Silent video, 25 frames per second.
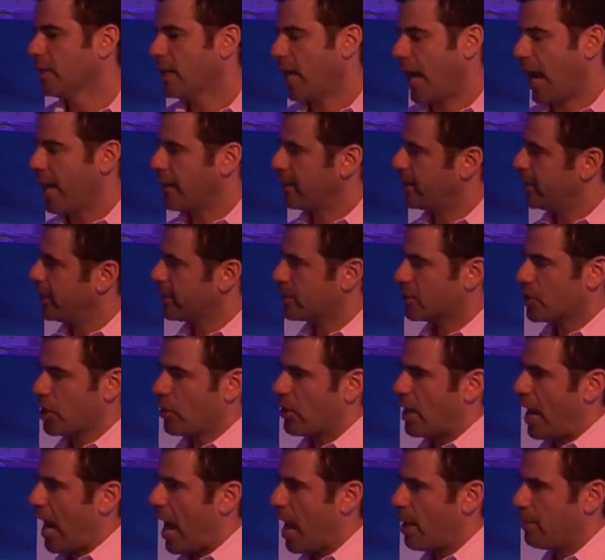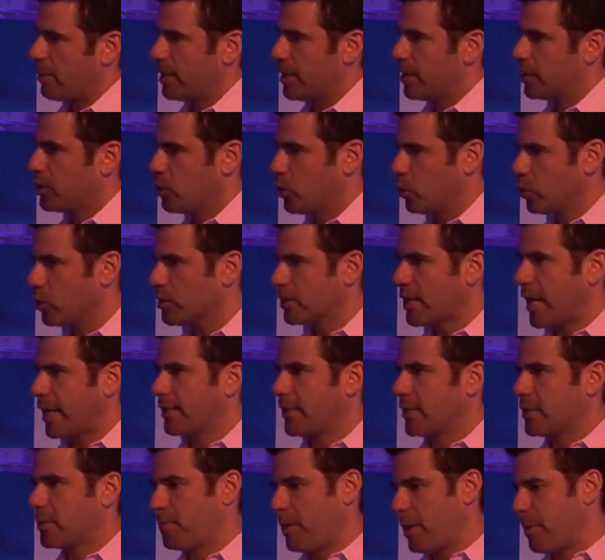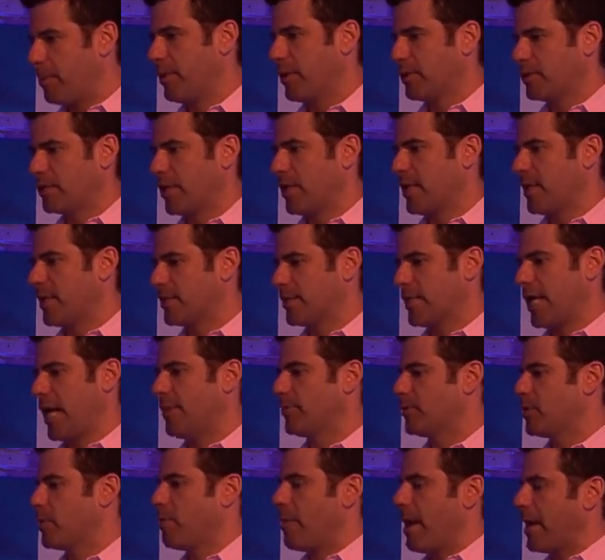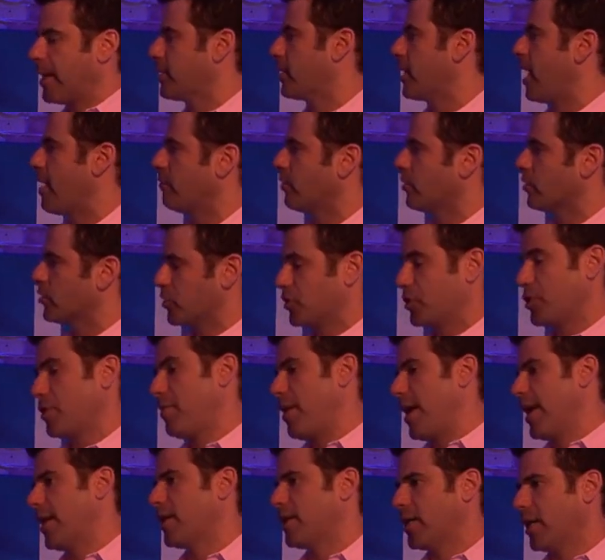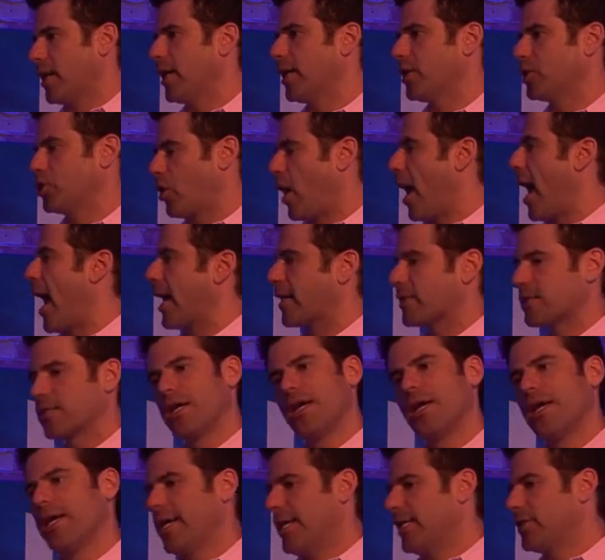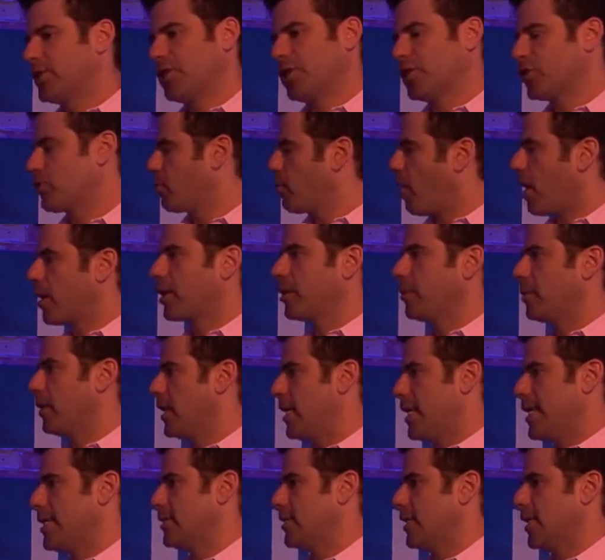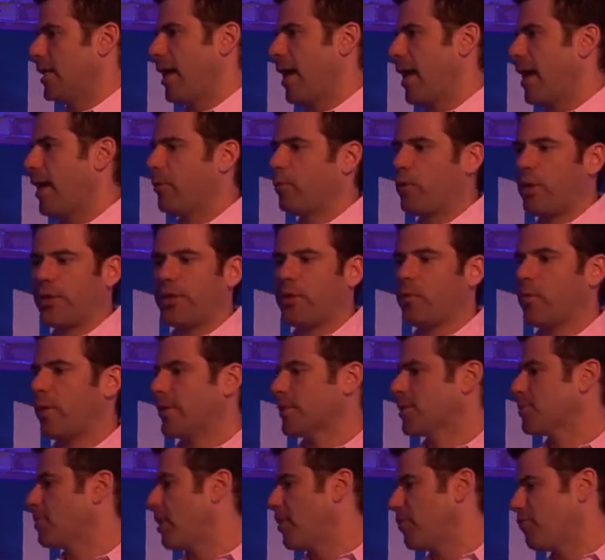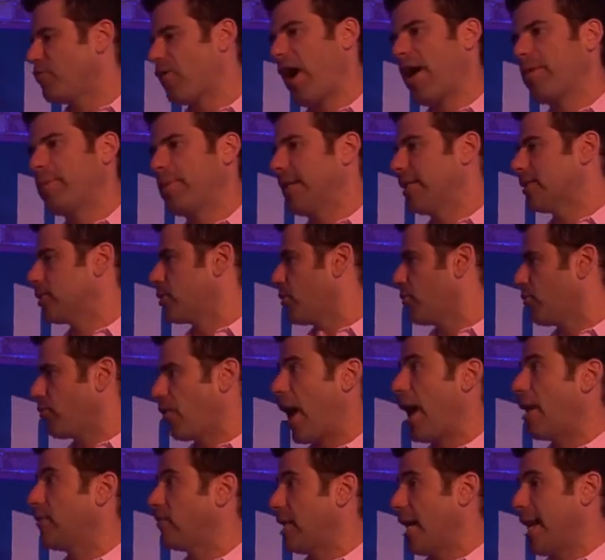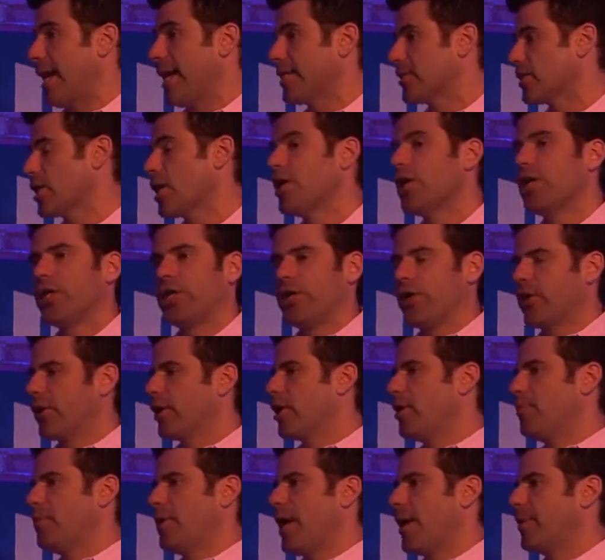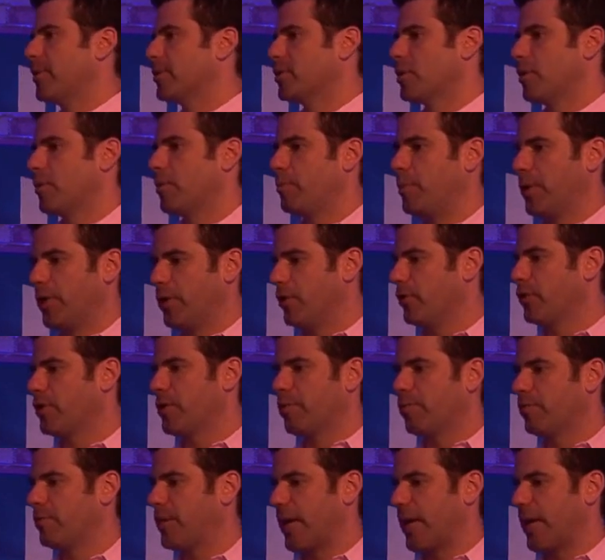I think so, yeah. I mean, the tool set that's been built into this game to make levels or to make tracks is just remarkably easy. And whether you want to spend 5 minutes or 5 days, you're going to be able to build the